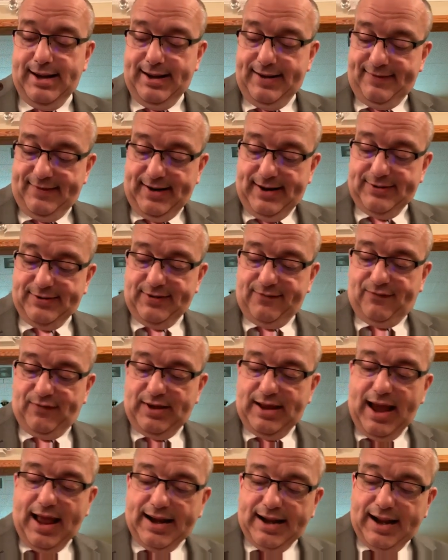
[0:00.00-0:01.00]
And he says,
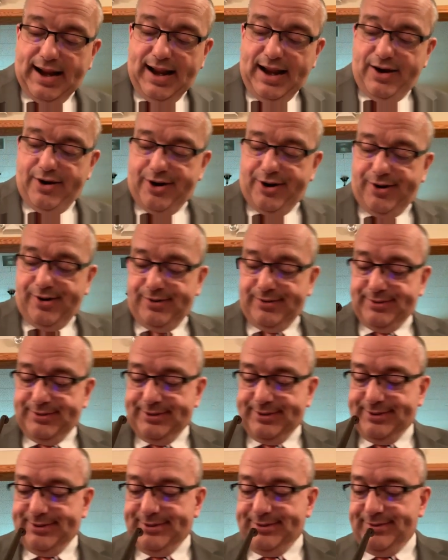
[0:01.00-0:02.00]
if you got an ear,
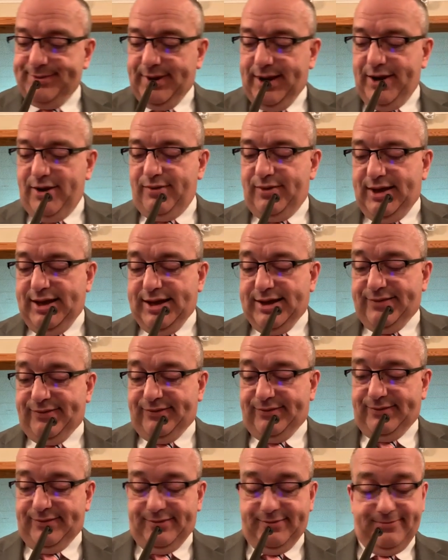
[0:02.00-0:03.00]
hear
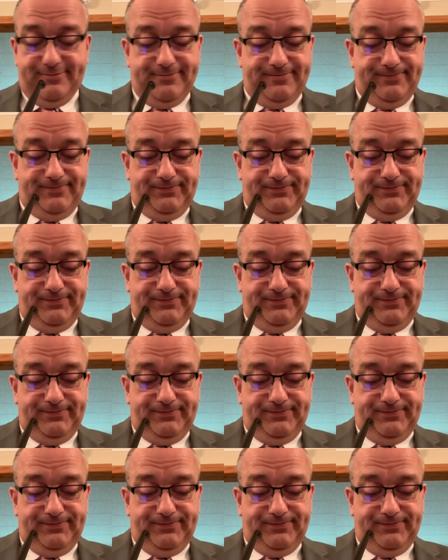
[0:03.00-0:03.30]
this.